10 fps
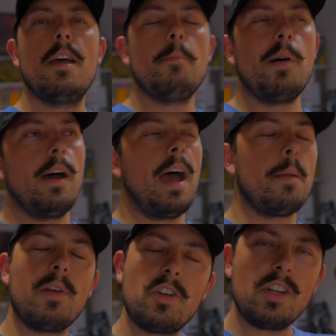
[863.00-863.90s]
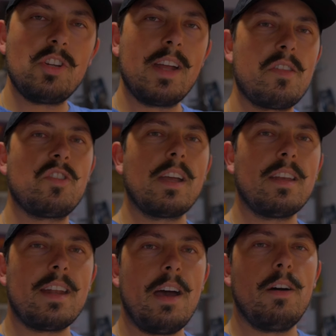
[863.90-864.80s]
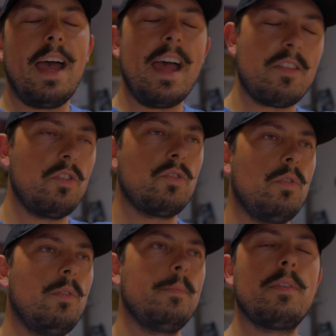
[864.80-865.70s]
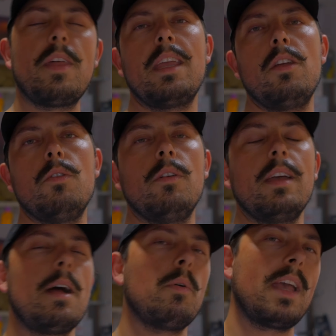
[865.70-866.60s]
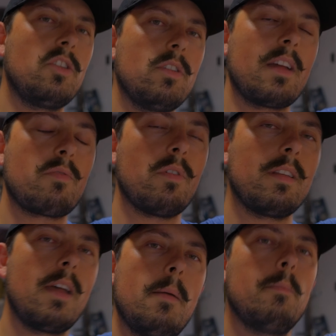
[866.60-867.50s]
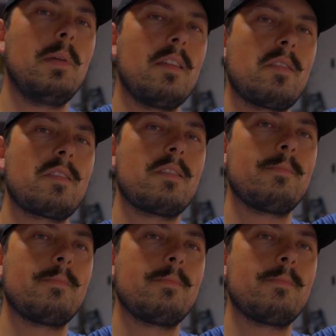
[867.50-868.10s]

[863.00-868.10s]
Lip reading: But I appreciate you guys checking it out as usual. Thank you, and I will catch you in the next one. Peace.